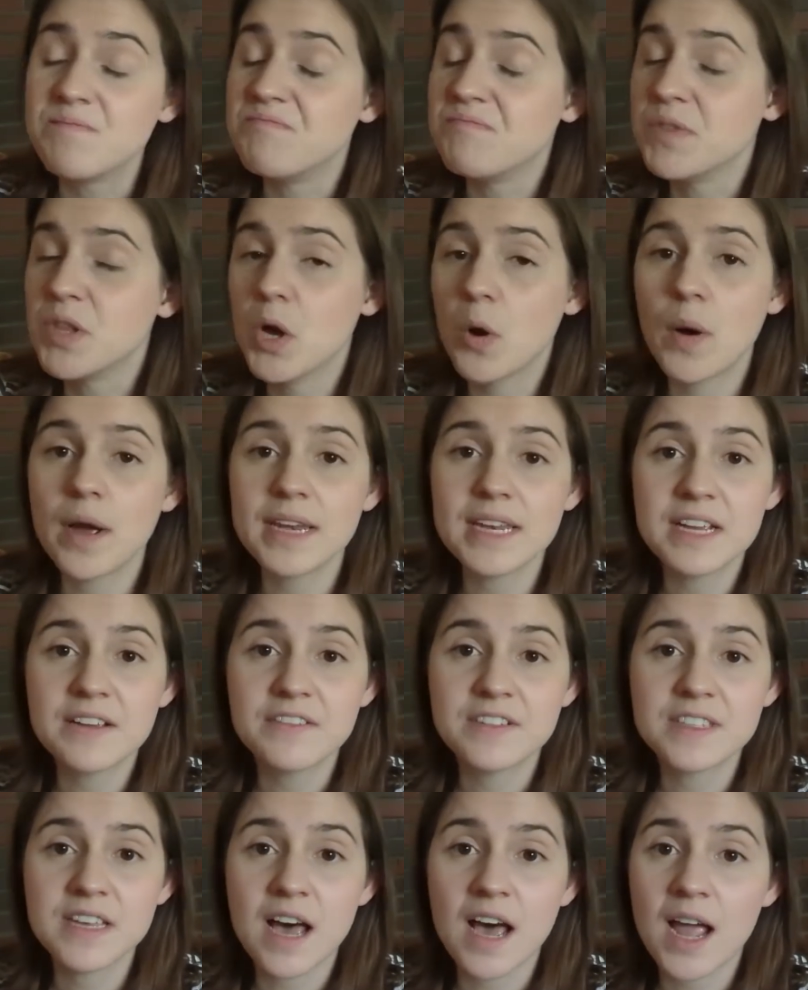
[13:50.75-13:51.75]
No idea
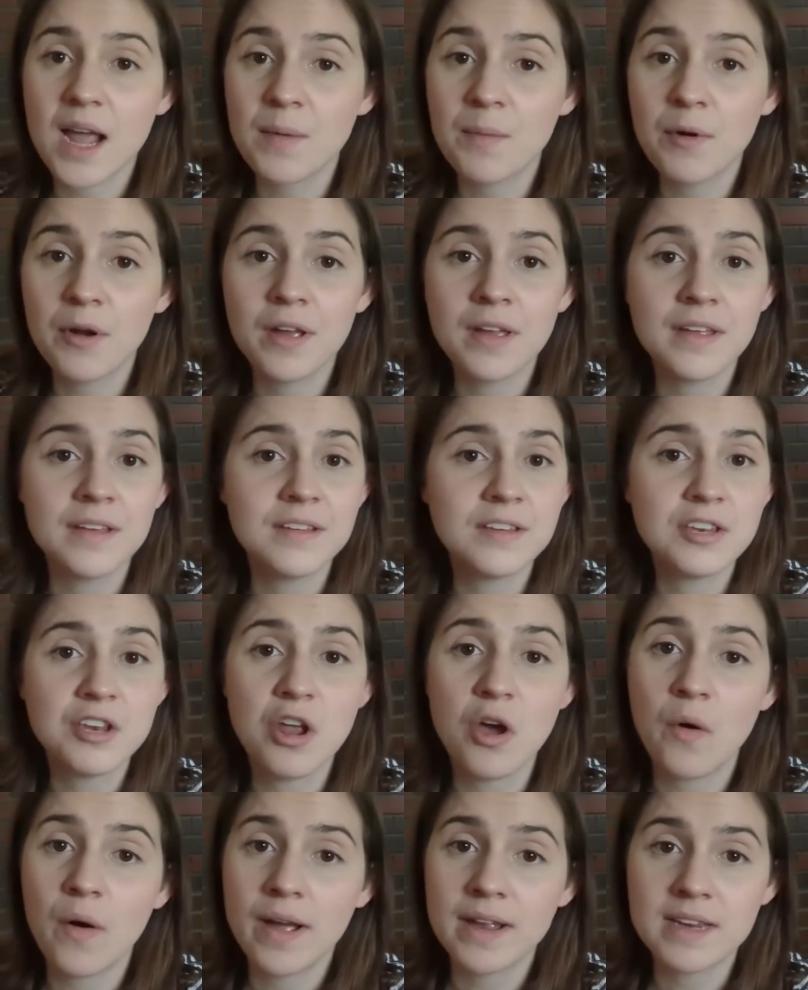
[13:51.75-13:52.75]
if it's a hybrid,
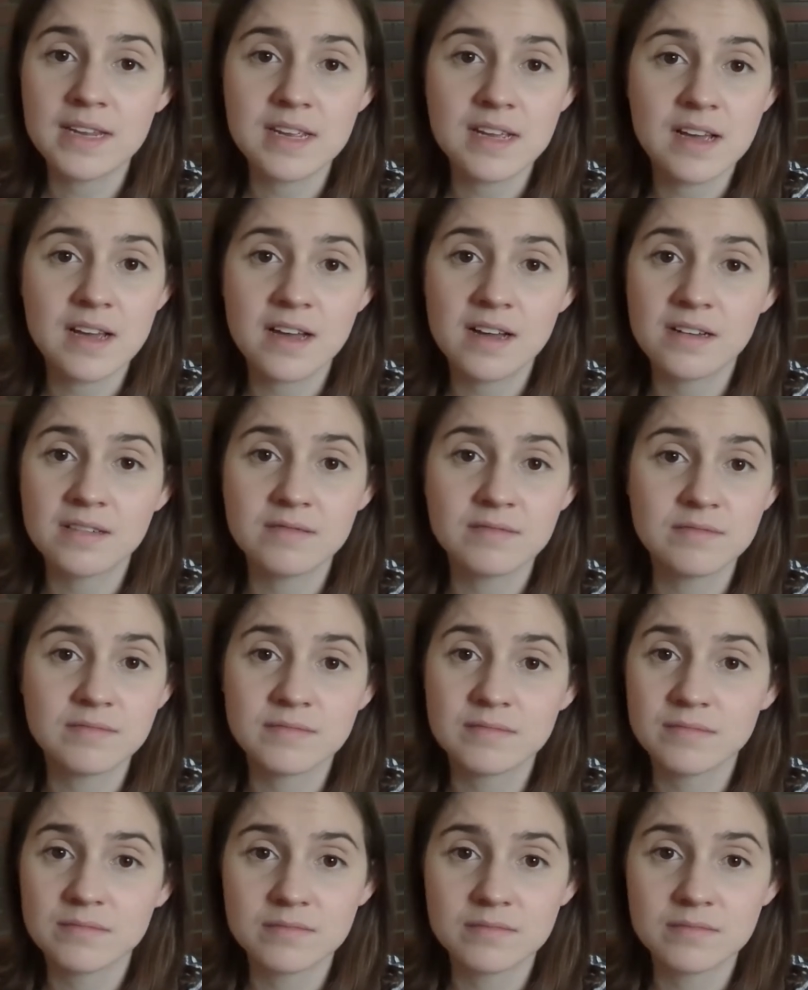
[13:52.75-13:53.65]
no idea.